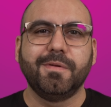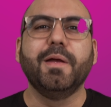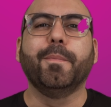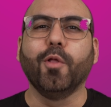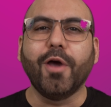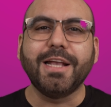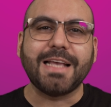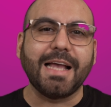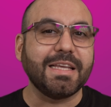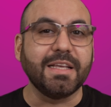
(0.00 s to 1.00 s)
Employees
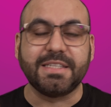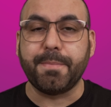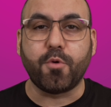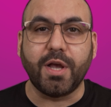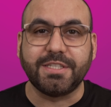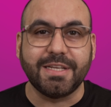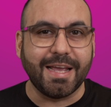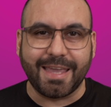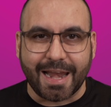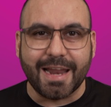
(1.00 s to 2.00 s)
asking the same question
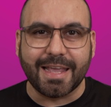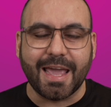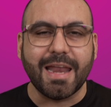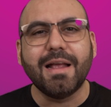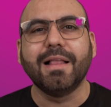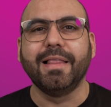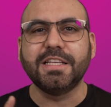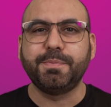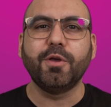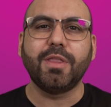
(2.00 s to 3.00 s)
again and again.
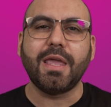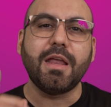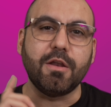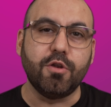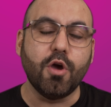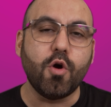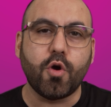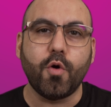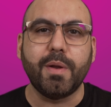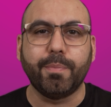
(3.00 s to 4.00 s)
Let's build a
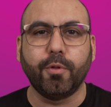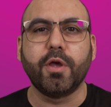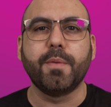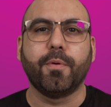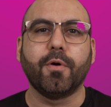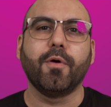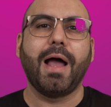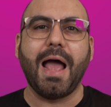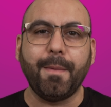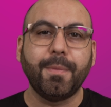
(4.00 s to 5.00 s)
no-code employee
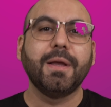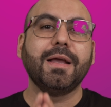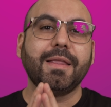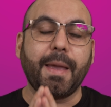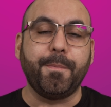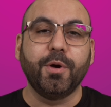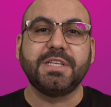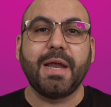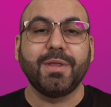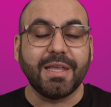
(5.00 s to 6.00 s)
portal app that
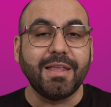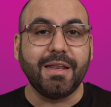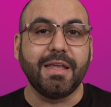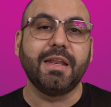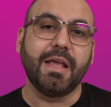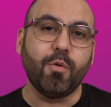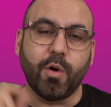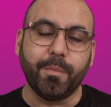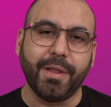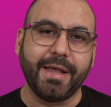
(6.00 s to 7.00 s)
puts everything they need in
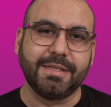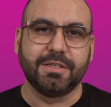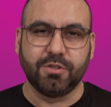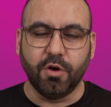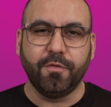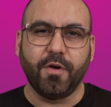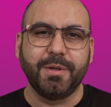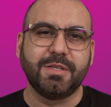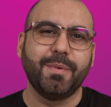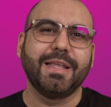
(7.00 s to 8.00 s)
one place. So follow
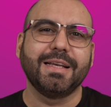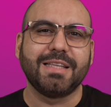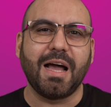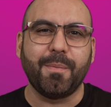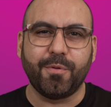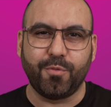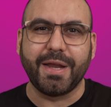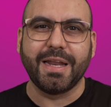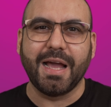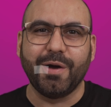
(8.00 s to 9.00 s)
me to my desktop
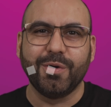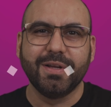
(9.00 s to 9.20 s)
right now.